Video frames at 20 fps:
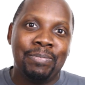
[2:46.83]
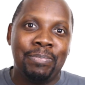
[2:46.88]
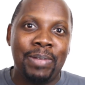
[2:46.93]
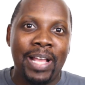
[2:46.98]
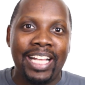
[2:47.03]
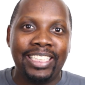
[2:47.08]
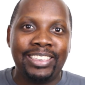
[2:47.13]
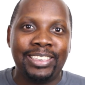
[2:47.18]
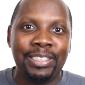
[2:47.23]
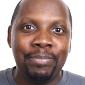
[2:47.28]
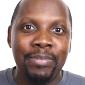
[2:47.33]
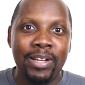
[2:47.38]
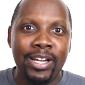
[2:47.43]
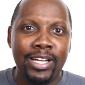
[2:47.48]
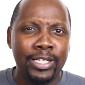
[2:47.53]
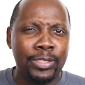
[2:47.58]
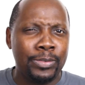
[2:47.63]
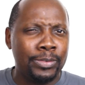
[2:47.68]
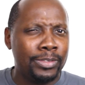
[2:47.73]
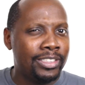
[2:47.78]
Past
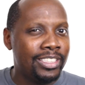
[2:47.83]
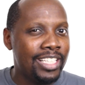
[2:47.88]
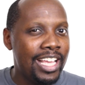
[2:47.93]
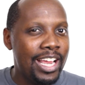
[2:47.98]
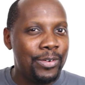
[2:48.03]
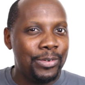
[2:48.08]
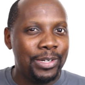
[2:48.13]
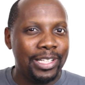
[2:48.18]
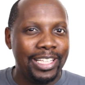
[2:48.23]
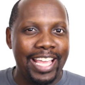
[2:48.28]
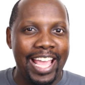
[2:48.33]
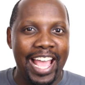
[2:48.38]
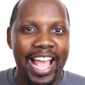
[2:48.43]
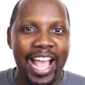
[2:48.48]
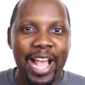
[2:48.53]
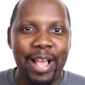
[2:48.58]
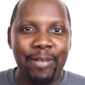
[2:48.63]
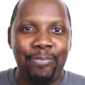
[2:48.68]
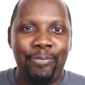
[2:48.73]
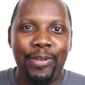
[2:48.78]
Americ was not really
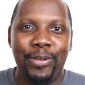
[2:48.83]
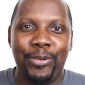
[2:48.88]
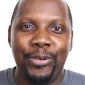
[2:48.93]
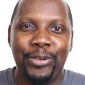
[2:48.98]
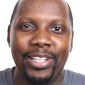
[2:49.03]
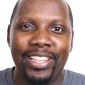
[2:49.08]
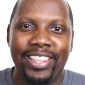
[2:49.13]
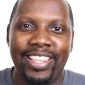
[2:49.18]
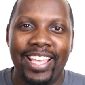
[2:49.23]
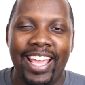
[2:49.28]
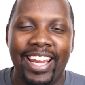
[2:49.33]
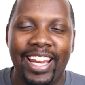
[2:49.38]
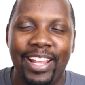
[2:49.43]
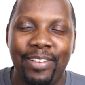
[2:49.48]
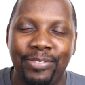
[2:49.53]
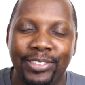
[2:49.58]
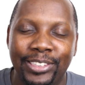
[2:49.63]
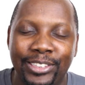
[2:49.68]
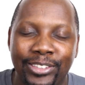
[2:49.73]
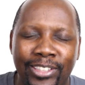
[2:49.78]
happy with that
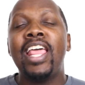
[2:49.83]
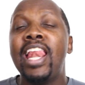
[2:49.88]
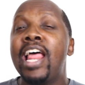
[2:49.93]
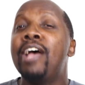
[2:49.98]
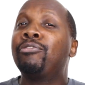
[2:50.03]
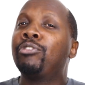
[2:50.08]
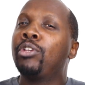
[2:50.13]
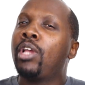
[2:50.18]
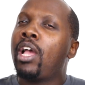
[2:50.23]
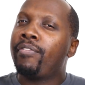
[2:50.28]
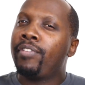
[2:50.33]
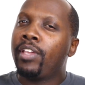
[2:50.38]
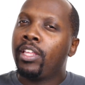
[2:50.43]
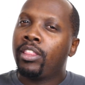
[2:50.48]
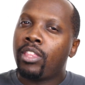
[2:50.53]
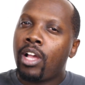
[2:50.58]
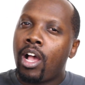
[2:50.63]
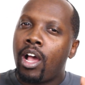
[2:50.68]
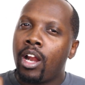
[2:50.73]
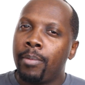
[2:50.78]
episode. And after
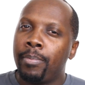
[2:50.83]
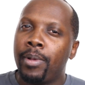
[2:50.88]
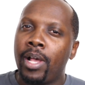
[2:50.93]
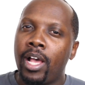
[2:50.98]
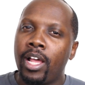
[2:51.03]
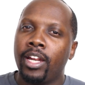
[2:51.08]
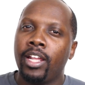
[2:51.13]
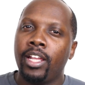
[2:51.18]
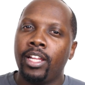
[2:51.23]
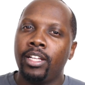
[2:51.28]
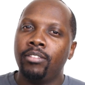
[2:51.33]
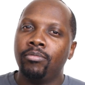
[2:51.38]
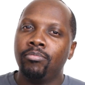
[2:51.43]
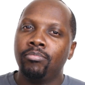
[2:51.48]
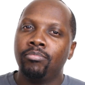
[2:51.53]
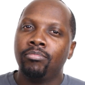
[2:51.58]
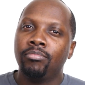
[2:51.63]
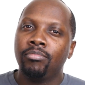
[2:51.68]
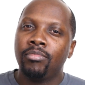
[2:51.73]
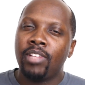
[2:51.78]
having thought about it,
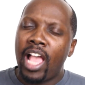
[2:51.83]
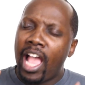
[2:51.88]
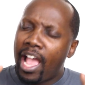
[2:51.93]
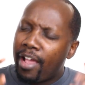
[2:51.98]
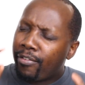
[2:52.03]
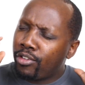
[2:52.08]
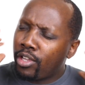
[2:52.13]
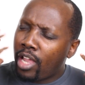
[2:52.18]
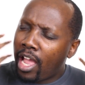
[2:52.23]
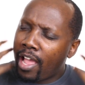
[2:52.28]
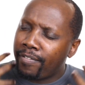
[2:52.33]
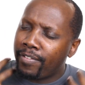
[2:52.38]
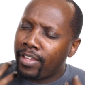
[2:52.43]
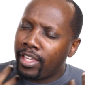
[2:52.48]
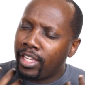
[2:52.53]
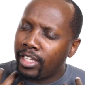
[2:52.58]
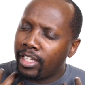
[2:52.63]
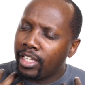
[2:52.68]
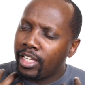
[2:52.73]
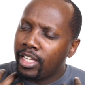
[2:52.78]
after
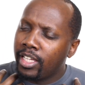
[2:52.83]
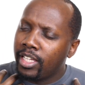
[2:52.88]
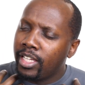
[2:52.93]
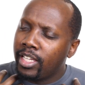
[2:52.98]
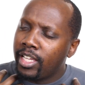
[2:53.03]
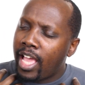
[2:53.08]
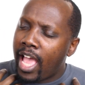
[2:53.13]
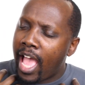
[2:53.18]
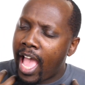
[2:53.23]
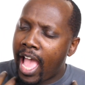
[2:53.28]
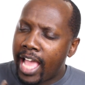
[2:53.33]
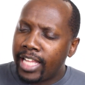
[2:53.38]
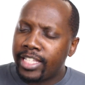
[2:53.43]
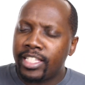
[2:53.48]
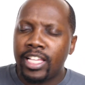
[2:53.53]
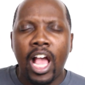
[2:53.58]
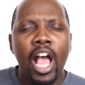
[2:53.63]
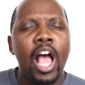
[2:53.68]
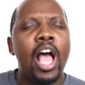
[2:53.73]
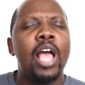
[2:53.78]
having
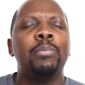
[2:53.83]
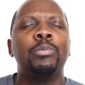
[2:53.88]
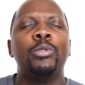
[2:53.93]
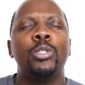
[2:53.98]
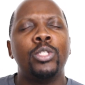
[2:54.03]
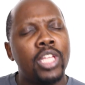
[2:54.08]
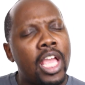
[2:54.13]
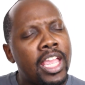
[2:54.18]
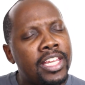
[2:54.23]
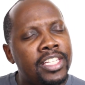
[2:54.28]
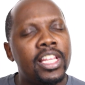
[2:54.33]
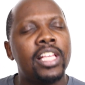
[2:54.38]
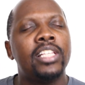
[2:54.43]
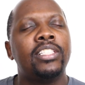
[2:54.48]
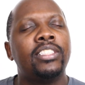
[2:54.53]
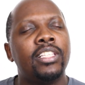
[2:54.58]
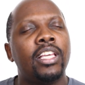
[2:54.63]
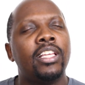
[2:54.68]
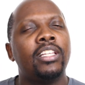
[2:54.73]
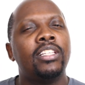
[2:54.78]
had time to
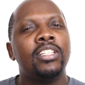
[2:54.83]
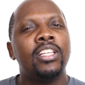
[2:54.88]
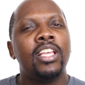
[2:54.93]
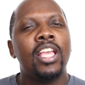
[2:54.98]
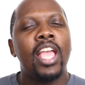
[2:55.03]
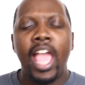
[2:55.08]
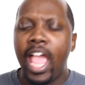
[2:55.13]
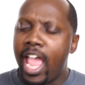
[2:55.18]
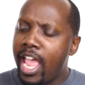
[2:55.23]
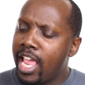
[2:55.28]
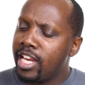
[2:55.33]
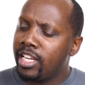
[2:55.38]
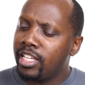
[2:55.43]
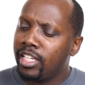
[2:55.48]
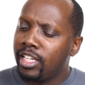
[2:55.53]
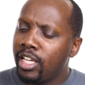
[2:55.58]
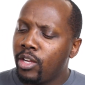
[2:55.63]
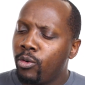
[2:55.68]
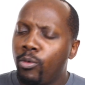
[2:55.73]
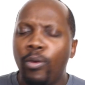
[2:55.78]
digest it
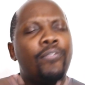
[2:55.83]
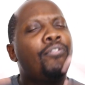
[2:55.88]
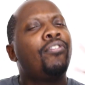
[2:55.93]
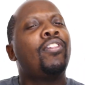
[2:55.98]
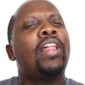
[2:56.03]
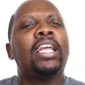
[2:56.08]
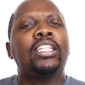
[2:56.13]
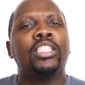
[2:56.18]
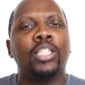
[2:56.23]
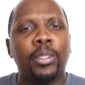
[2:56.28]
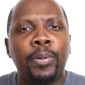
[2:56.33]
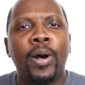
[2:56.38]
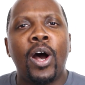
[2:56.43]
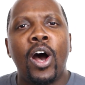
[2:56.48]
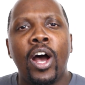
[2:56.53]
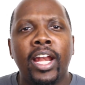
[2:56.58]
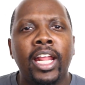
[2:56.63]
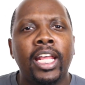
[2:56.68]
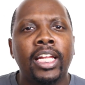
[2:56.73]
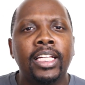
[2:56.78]
and reflect
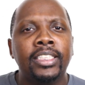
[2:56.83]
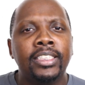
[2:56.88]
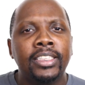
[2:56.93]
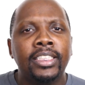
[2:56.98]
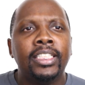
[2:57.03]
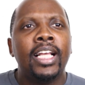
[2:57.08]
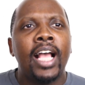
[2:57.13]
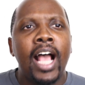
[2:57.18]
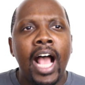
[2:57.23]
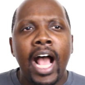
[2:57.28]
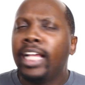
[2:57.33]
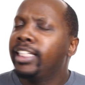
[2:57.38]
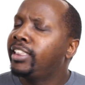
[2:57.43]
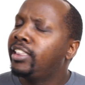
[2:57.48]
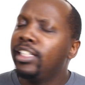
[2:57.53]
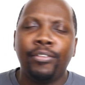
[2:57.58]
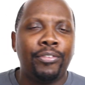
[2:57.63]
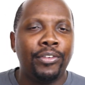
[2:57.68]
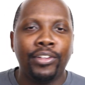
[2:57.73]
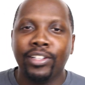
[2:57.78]
upon it, I
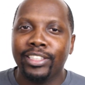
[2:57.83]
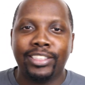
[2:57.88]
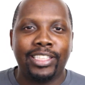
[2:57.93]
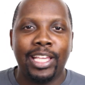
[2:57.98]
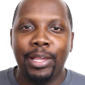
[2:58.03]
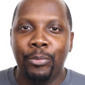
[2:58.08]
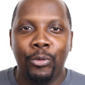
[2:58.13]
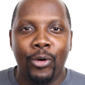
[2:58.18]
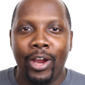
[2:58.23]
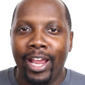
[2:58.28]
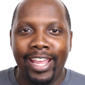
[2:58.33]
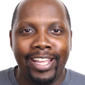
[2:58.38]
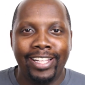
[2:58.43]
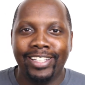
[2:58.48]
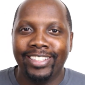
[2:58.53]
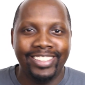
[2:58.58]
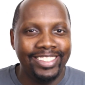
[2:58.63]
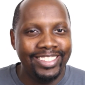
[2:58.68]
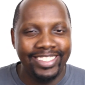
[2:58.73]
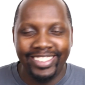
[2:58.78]
still feel the same
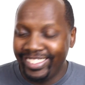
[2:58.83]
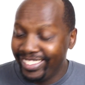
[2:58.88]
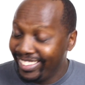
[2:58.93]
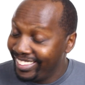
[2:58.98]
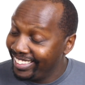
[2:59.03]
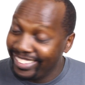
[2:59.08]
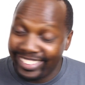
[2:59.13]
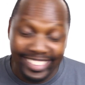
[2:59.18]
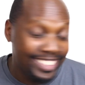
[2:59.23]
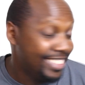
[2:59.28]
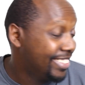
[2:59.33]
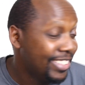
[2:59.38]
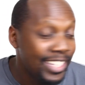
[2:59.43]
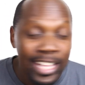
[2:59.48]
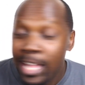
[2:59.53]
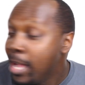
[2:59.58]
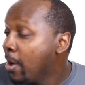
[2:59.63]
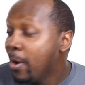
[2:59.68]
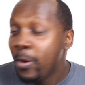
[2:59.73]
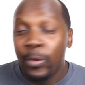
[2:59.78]
way.
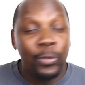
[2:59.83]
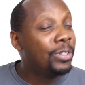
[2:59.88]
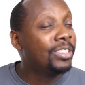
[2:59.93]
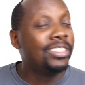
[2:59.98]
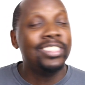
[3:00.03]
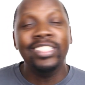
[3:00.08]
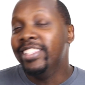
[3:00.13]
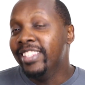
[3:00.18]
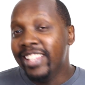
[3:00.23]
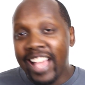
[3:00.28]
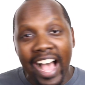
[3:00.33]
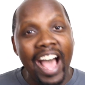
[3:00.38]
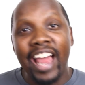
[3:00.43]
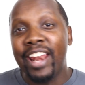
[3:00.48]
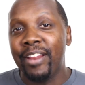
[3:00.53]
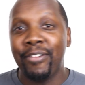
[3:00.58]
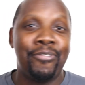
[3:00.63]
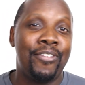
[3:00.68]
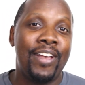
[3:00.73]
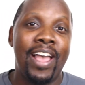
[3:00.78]
Was
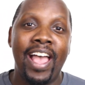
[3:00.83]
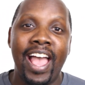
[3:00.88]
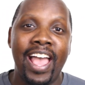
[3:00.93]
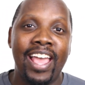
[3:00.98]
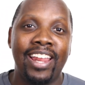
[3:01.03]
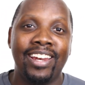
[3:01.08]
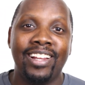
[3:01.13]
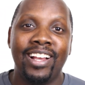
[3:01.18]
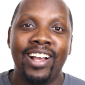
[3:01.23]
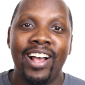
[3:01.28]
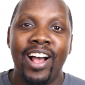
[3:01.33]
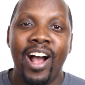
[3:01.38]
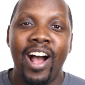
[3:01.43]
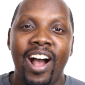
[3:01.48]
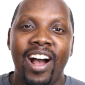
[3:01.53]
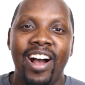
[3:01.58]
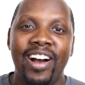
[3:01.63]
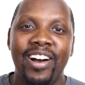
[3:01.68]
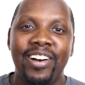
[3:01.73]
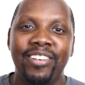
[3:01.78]
not a fan
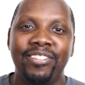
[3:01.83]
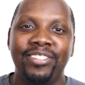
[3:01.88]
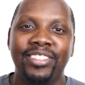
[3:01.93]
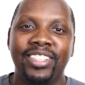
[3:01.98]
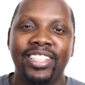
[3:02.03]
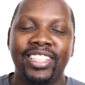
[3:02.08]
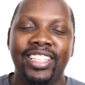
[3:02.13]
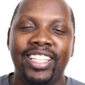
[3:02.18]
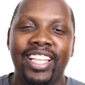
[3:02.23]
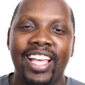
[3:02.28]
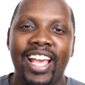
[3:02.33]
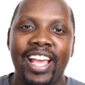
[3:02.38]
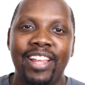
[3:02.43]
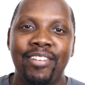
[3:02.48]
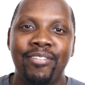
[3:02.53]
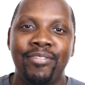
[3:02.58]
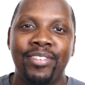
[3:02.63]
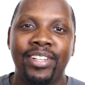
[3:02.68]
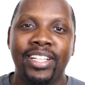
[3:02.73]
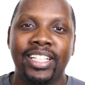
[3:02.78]
of
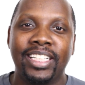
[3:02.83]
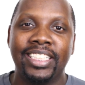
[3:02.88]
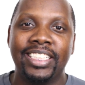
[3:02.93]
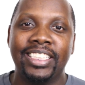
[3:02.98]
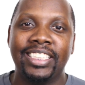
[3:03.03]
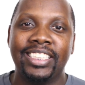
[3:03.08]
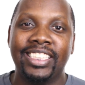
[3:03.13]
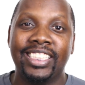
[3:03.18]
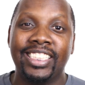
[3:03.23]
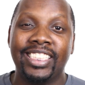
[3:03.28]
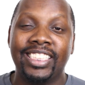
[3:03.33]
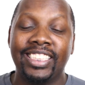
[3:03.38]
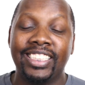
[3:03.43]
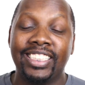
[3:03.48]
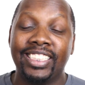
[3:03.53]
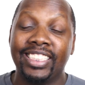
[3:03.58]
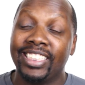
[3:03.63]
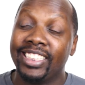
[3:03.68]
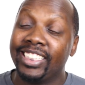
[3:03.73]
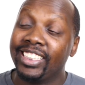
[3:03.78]
that villain,
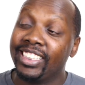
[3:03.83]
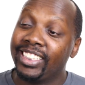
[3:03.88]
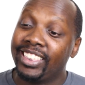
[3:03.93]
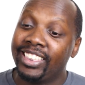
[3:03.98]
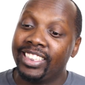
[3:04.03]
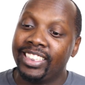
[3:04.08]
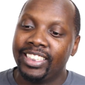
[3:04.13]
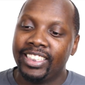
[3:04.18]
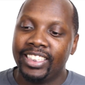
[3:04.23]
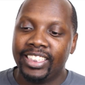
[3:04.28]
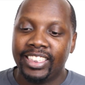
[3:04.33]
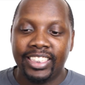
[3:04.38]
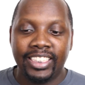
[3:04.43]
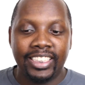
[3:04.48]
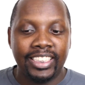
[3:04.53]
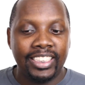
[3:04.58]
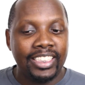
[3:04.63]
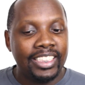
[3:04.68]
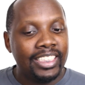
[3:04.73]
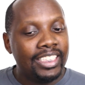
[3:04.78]
and
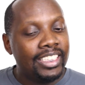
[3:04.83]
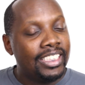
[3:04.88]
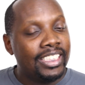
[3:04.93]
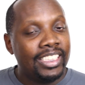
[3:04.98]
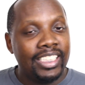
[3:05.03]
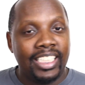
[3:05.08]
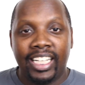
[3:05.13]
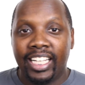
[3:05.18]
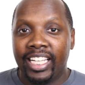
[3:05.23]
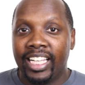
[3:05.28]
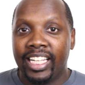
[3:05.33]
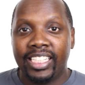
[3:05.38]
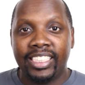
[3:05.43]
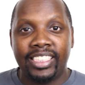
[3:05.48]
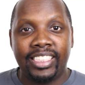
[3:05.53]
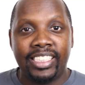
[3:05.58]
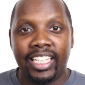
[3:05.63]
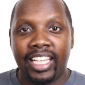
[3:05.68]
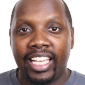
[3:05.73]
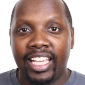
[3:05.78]
I gotta
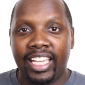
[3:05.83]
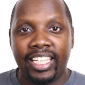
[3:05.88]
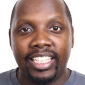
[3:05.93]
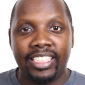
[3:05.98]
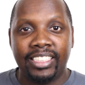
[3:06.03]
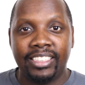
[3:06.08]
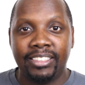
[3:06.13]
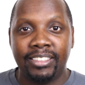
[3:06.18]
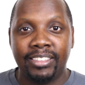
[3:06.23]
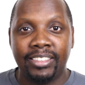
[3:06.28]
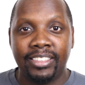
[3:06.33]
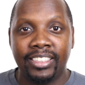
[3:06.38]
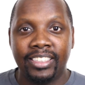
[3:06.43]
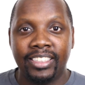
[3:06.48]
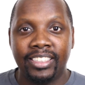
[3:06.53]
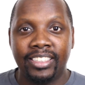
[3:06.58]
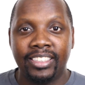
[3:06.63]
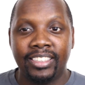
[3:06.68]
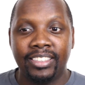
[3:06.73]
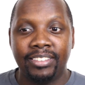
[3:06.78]
say,
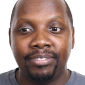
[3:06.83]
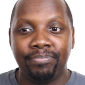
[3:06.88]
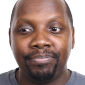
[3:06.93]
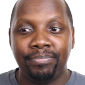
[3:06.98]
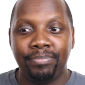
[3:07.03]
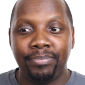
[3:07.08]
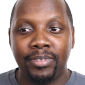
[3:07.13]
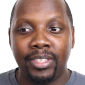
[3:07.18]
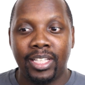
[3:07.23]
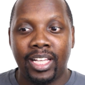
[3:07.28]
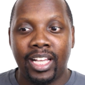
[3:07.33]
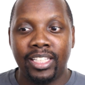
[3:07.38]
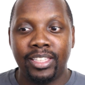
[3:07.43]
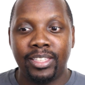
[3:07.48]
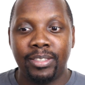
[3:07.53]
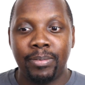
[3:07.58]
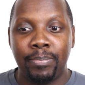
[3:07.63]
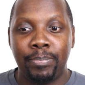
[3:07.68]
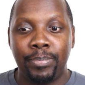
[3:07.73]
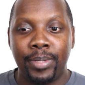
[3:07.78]

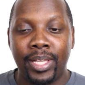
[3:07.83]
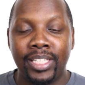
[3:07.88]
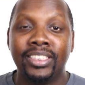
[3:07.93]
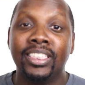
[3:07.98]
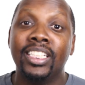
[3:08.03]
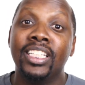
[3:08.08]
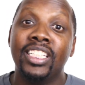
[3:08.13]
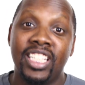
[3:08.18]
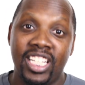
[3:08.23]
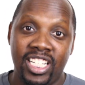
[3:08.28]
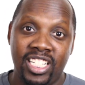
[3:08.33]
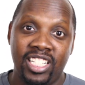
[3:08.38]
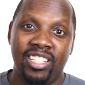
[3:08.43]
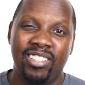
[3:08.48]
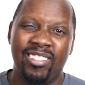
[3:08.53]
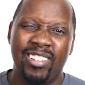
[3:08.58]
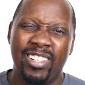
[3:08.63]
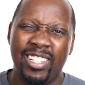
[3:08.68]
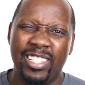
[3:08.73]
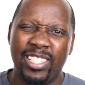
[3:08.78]
not the best
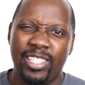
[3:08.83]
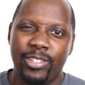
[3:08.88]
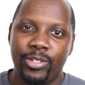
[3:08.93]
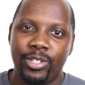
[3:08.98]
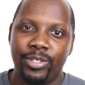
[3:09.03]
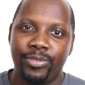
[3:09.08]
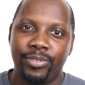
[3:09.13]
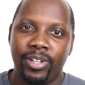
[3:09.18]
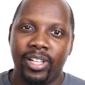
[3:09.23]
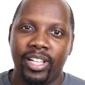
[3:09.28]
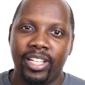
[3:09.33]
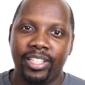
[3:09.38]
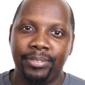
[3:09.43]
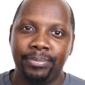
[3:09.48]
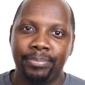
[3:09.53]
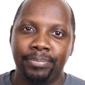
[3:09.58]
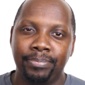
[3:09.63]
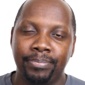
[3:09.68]
addition in the series finale.